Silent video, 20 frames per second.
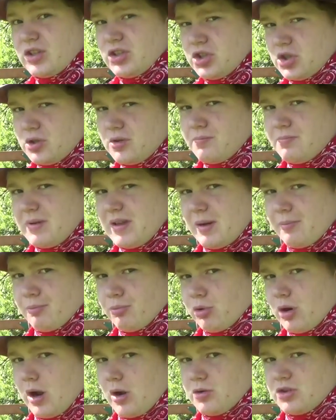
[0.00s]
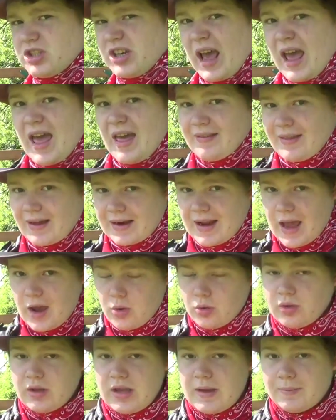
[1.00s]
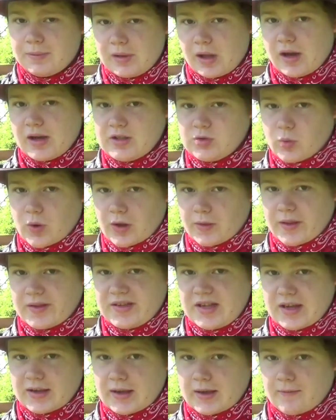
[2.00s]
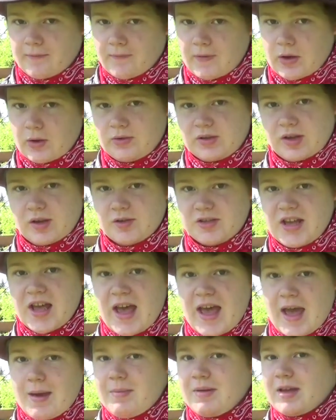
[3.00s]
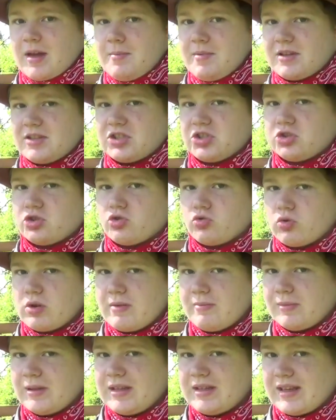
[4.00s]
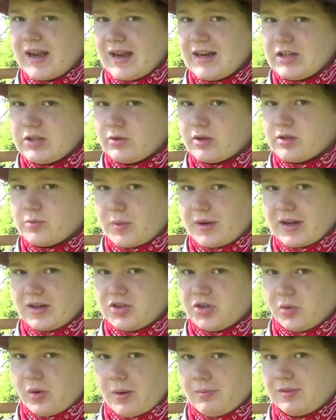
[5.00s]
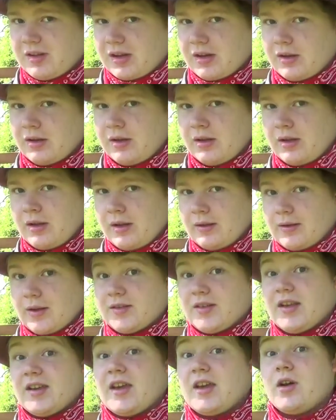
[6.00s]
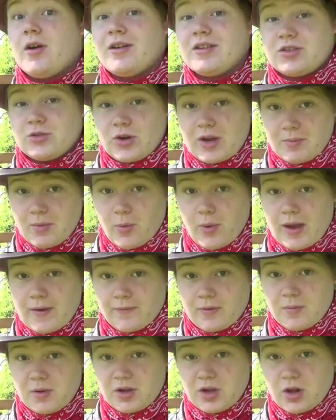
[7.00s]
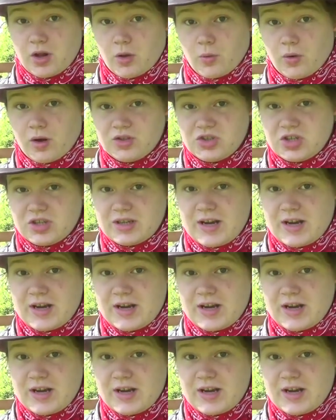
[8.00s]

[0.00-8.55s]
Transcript: shouldn't be approached, that only applies while they're taking photos and become extremely dangerous when interrupted, like taking ice cream away from a girl watching